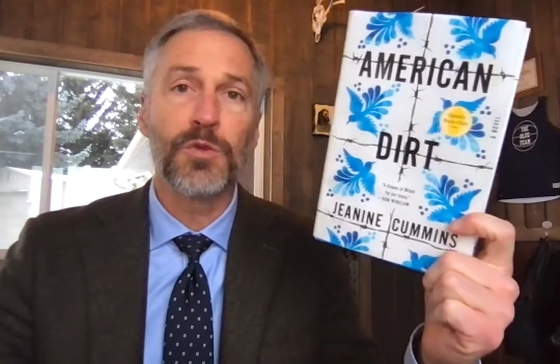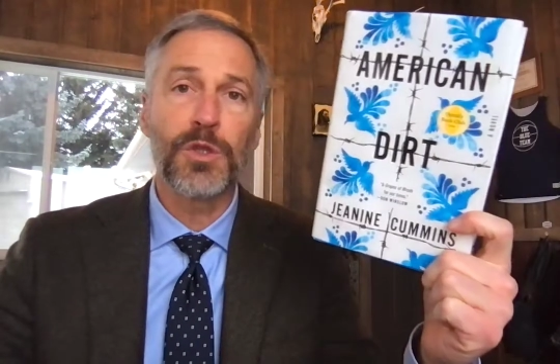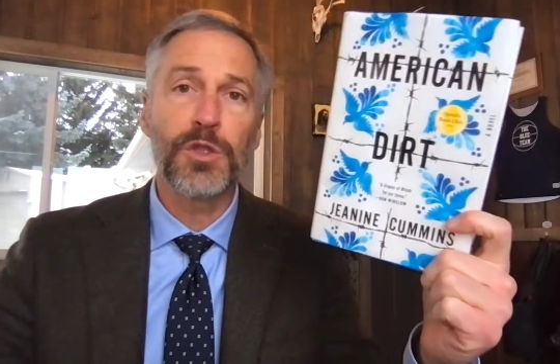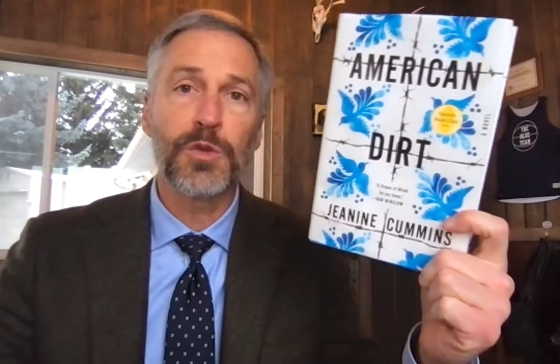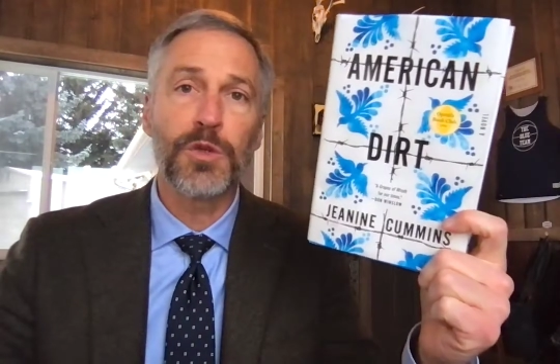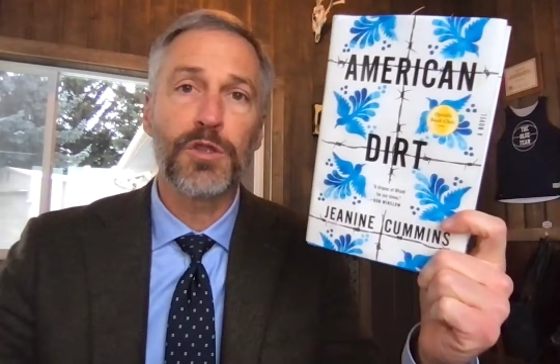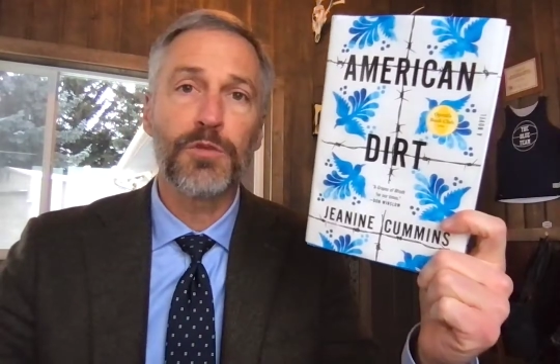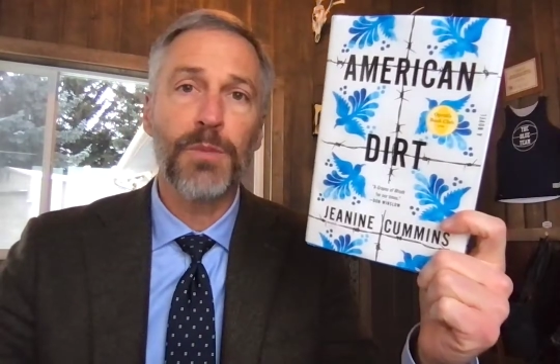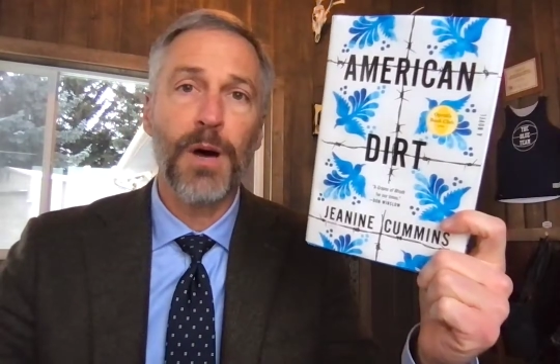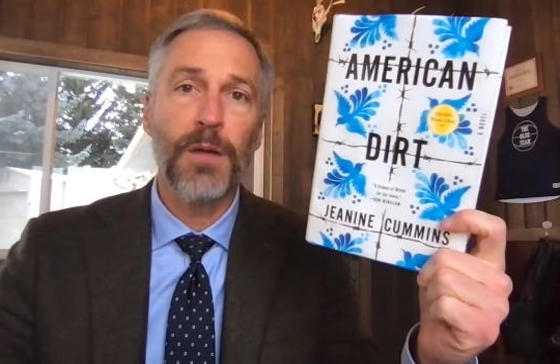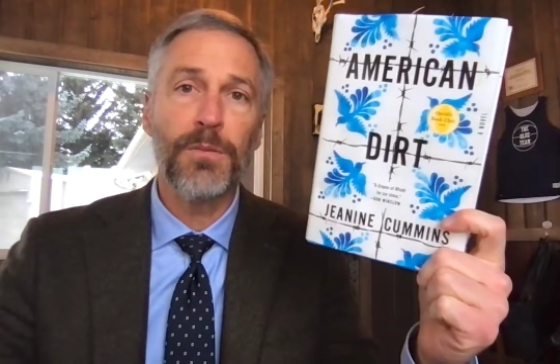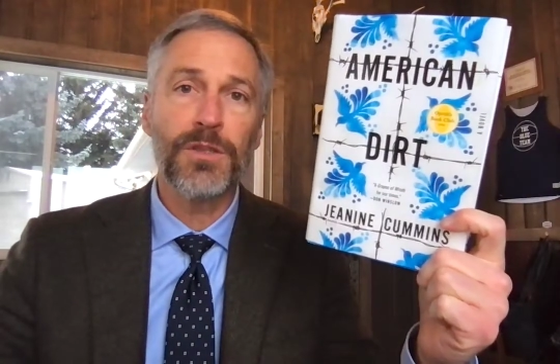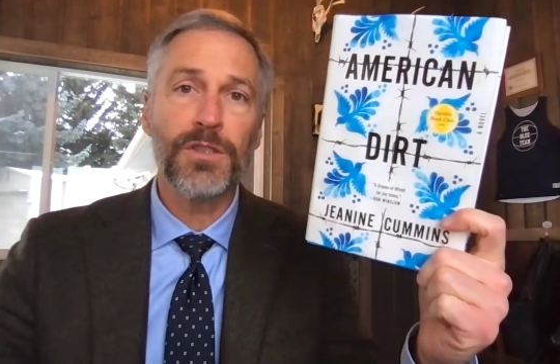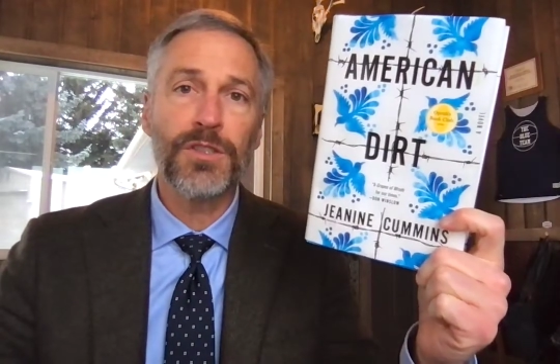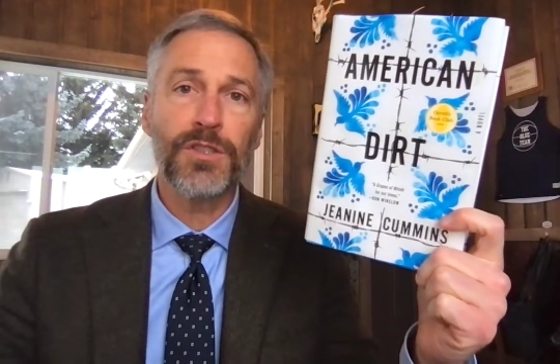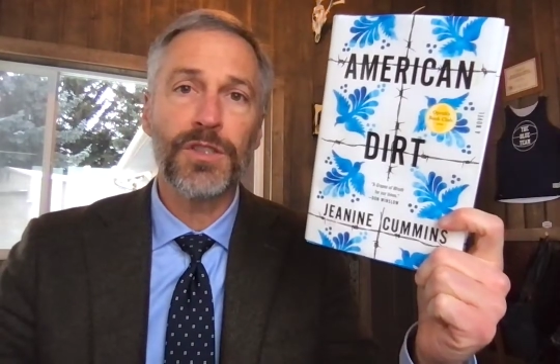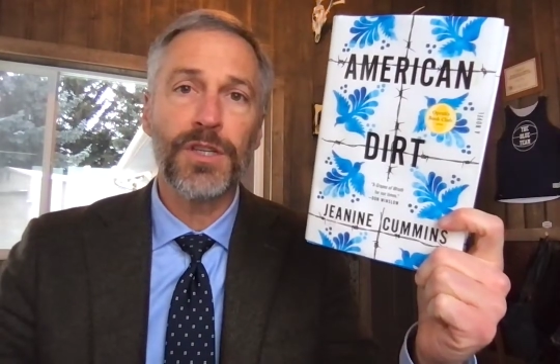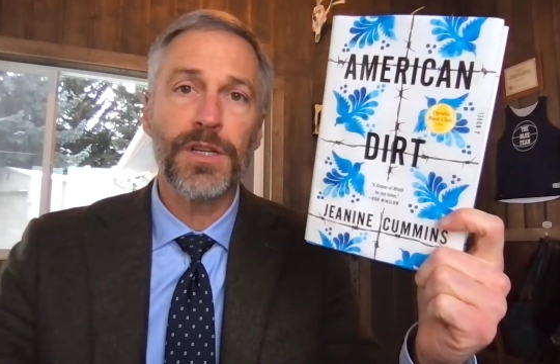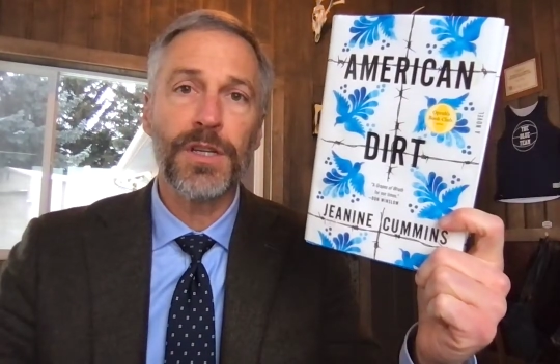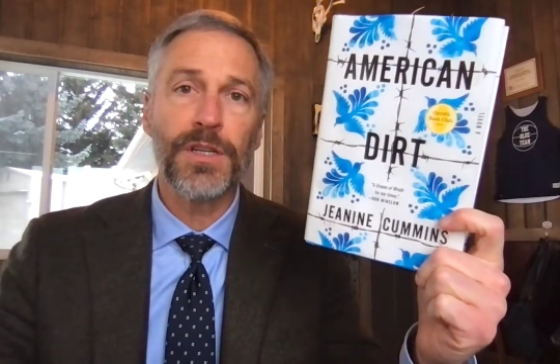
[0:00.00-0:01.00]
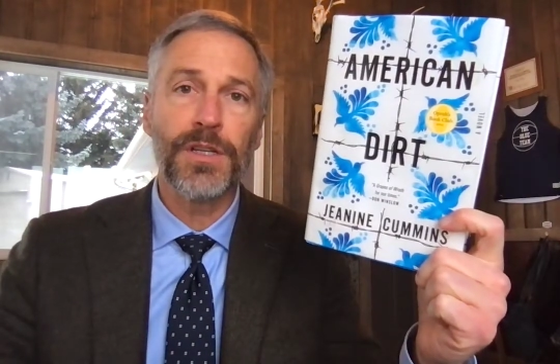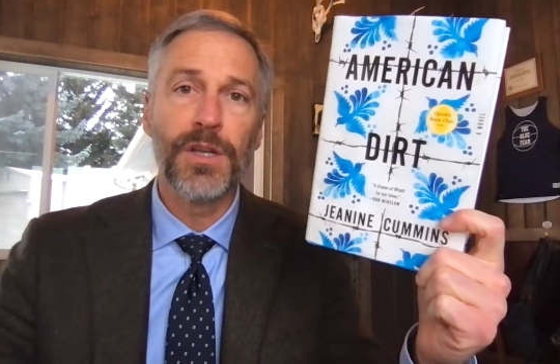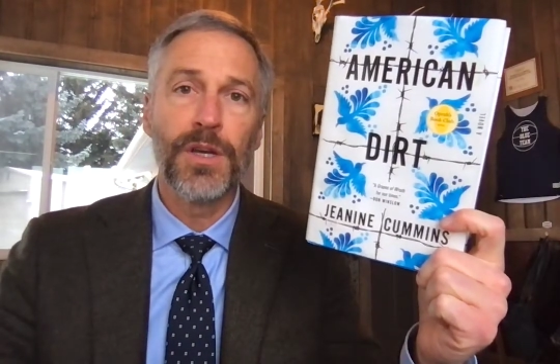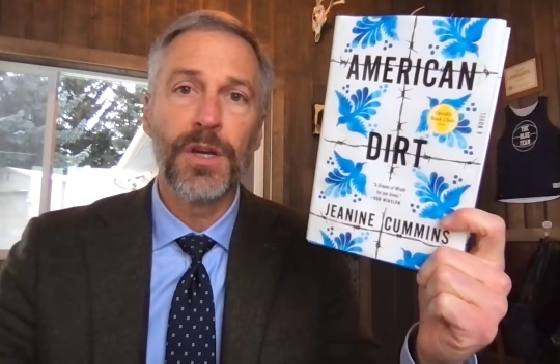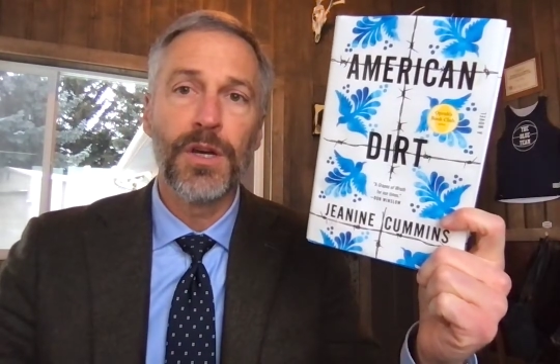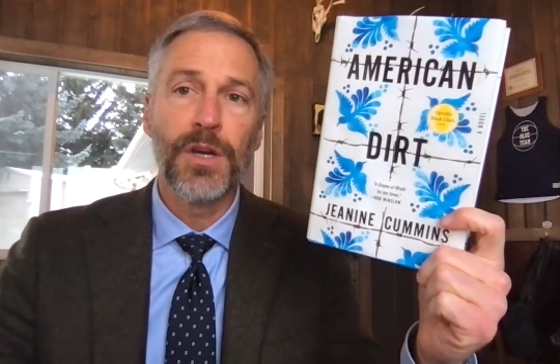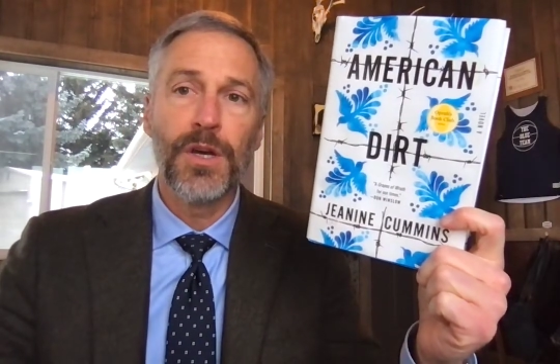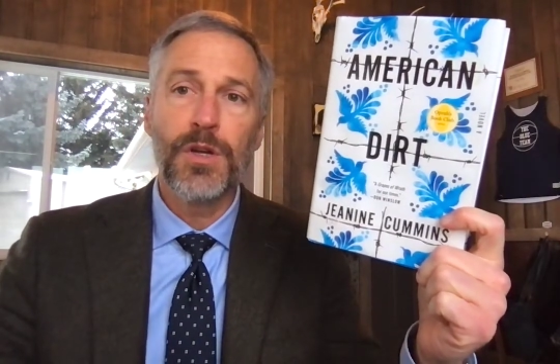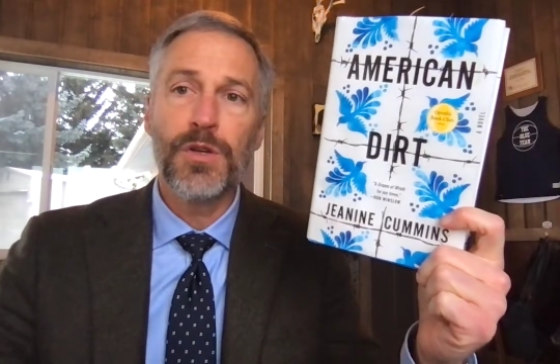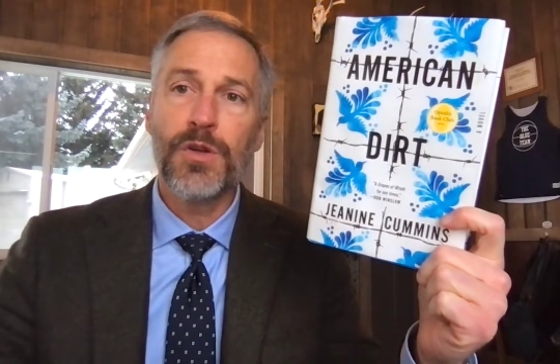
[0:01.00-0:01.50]
which was published in
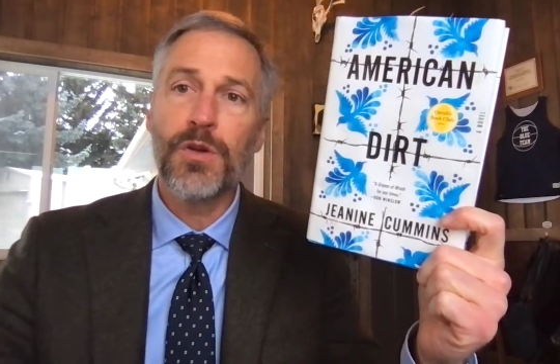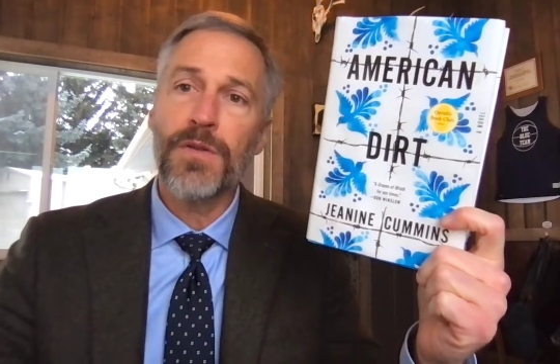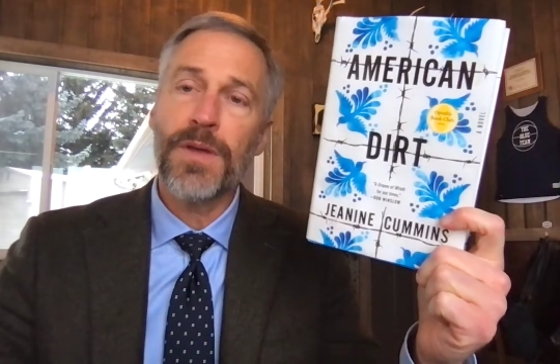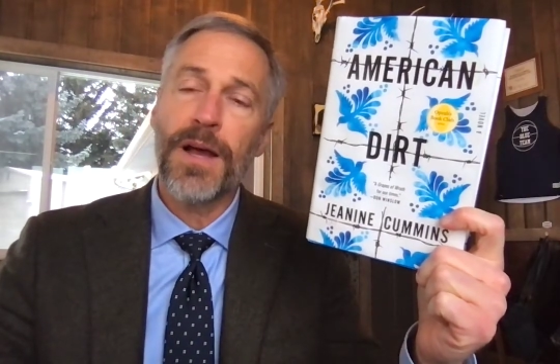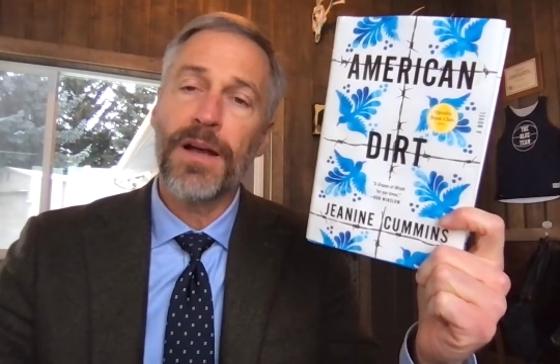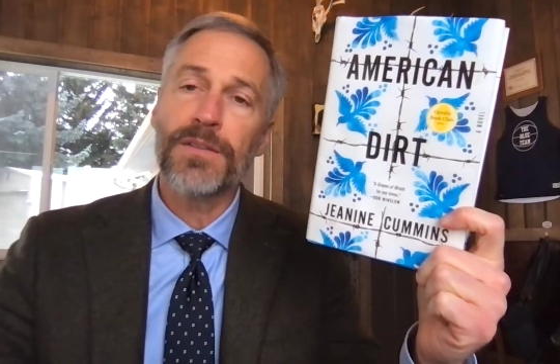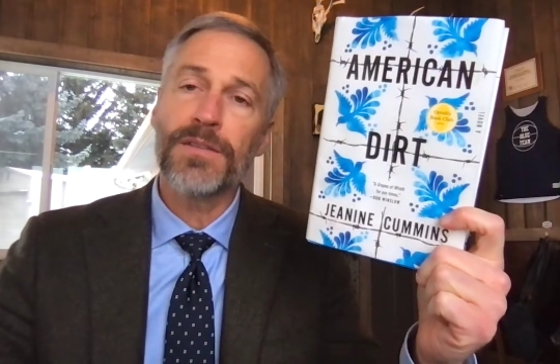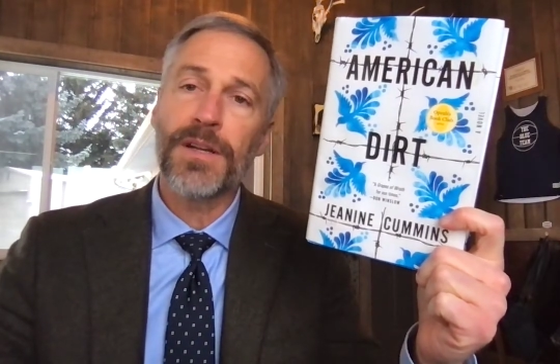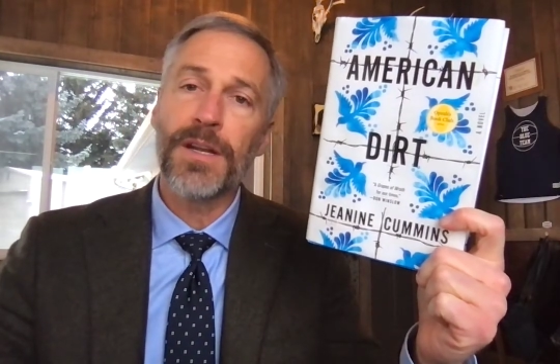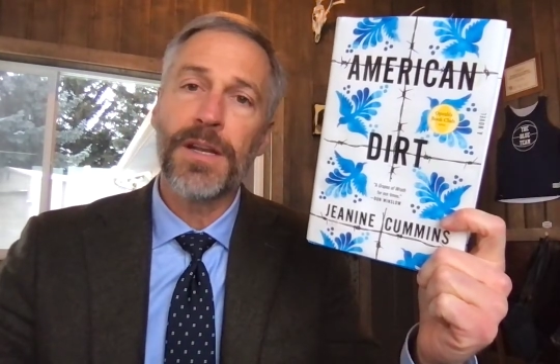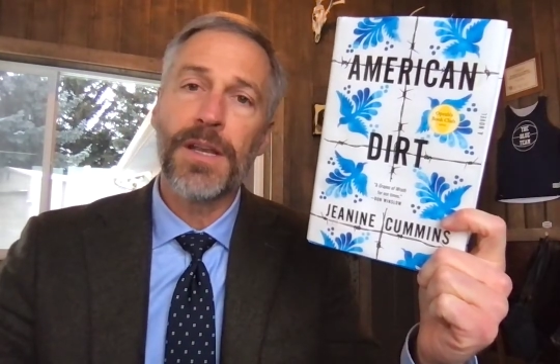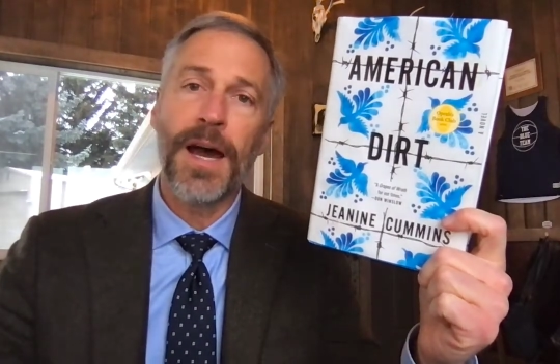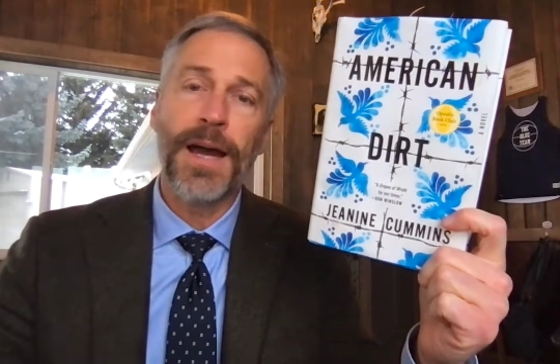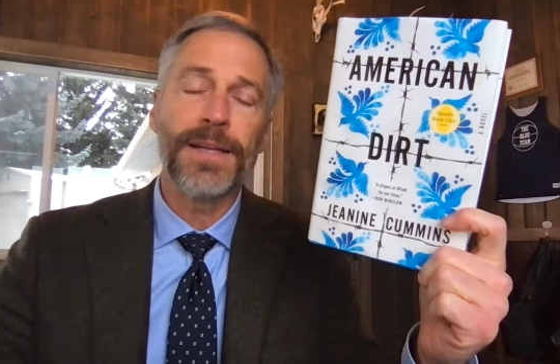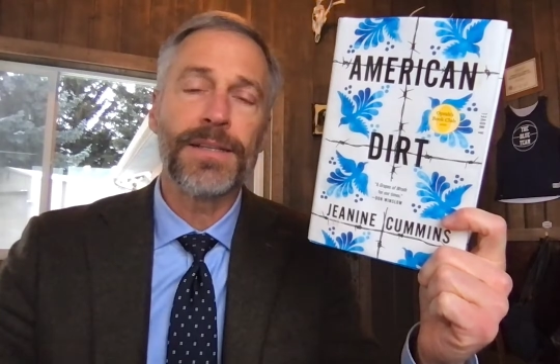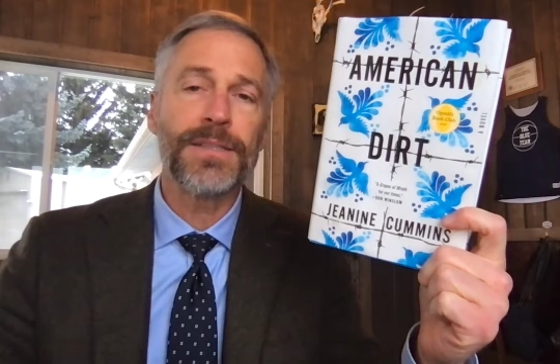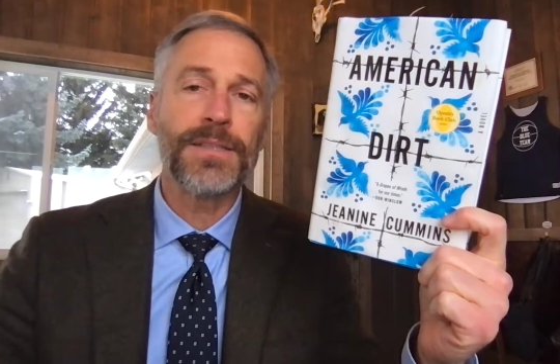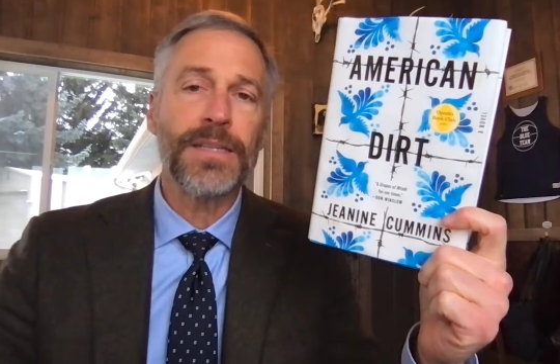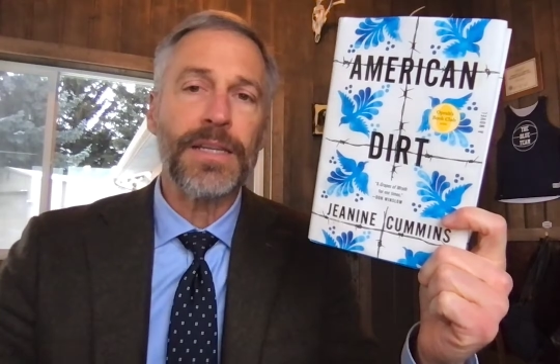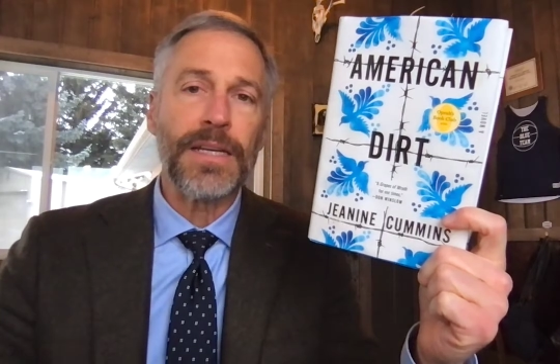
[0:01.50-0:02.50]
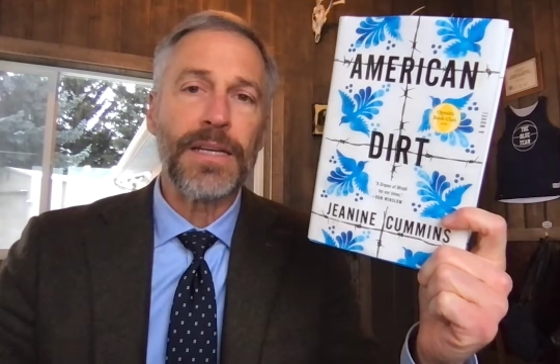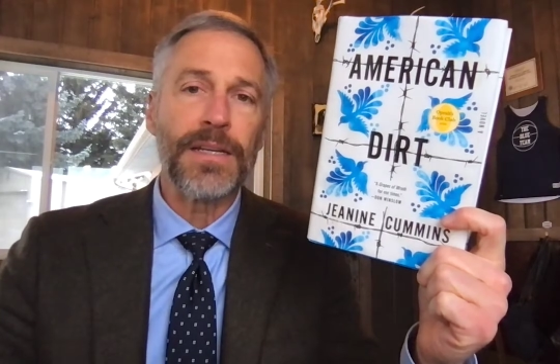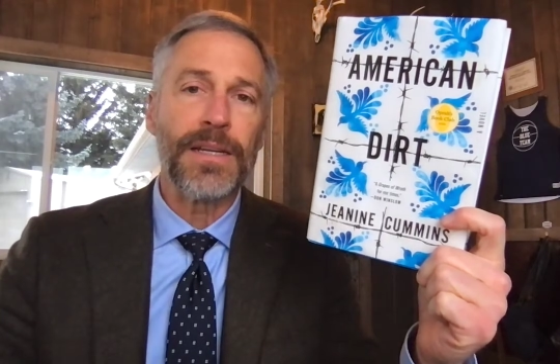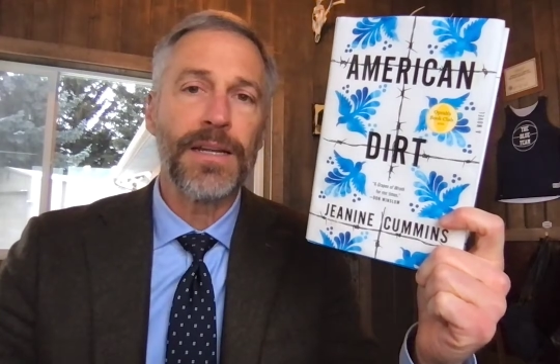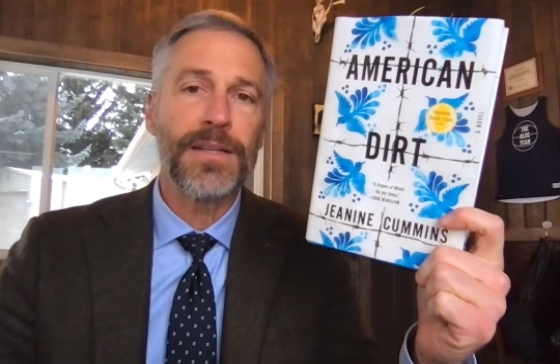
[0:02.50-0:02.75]
2019.